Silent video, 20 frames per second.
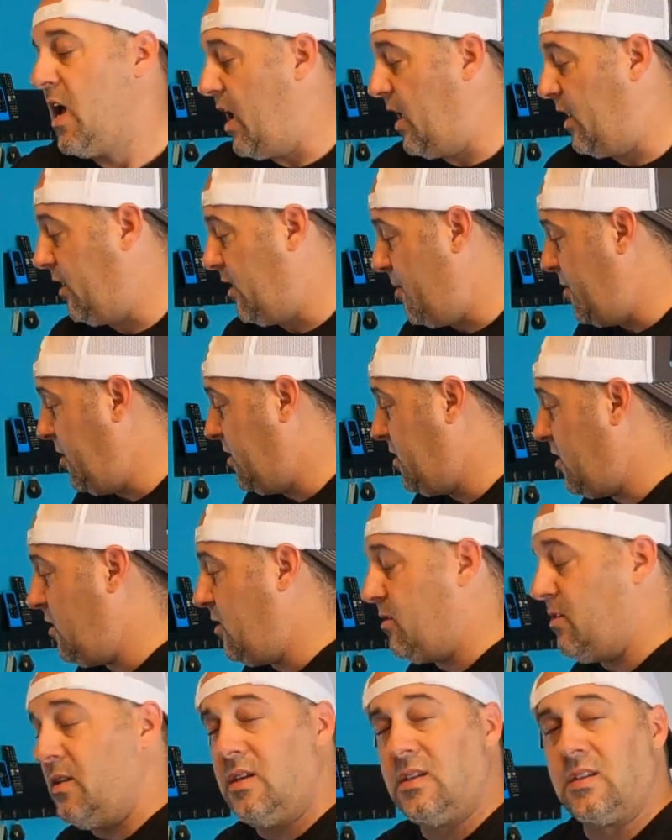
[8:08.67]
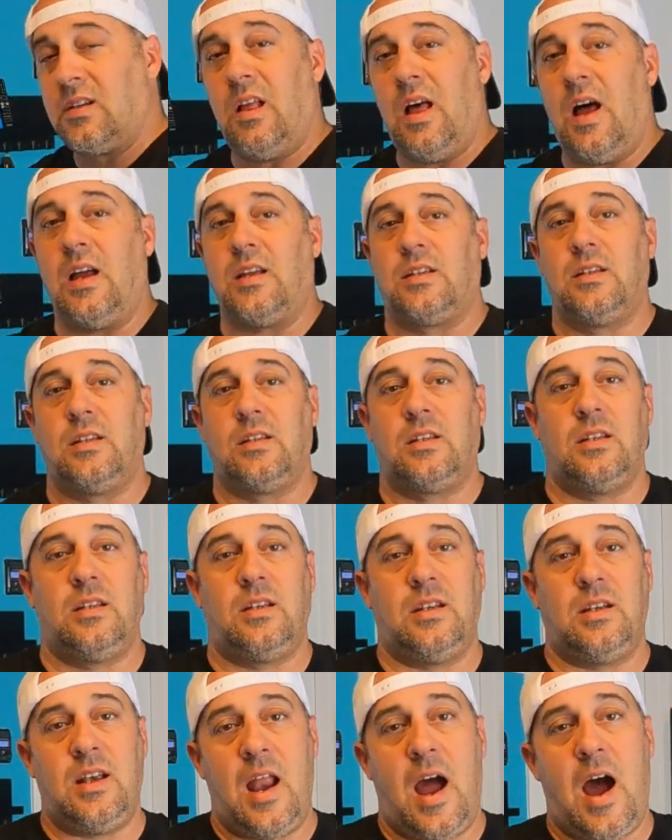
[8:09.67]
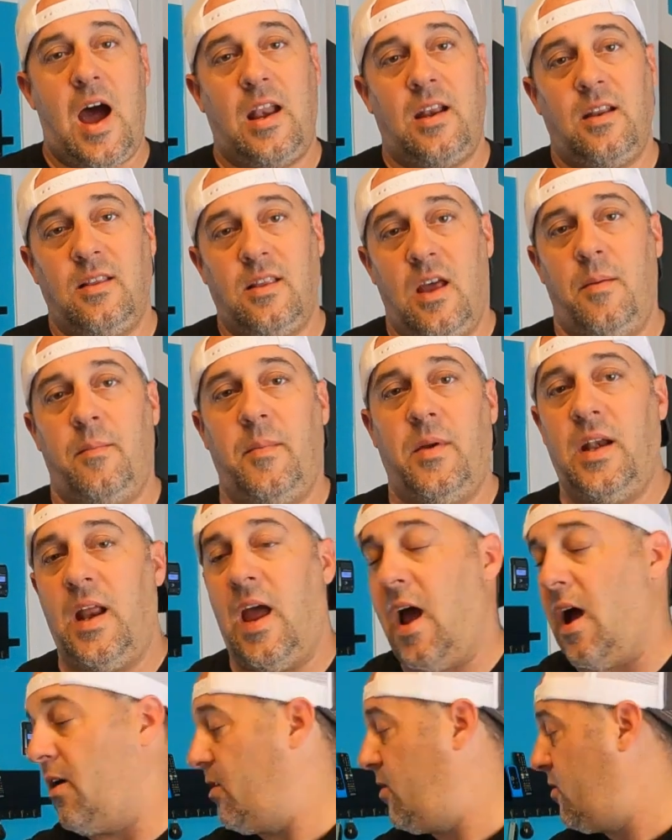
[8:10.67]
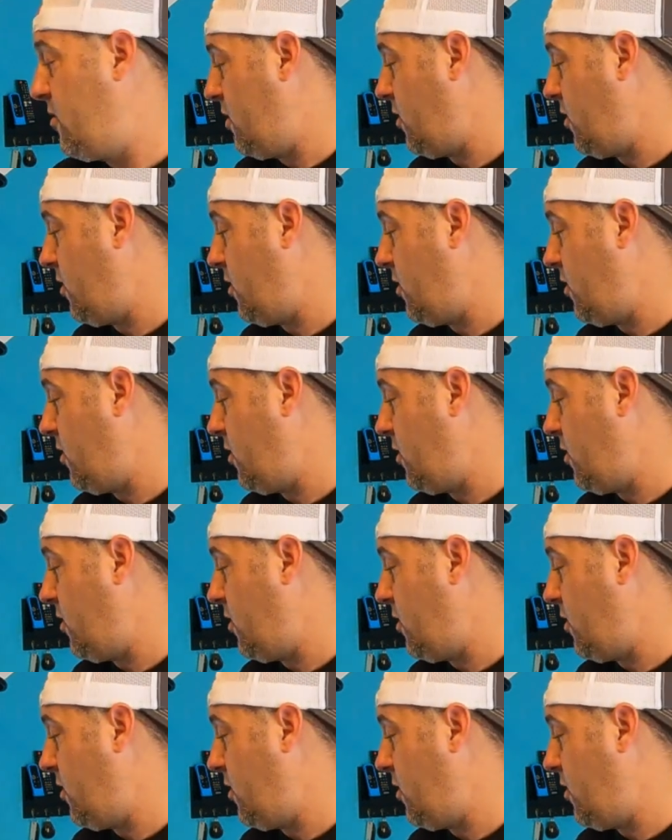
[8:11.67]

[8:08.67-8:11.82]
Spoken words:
And let me tell you, these glasses did not let me down.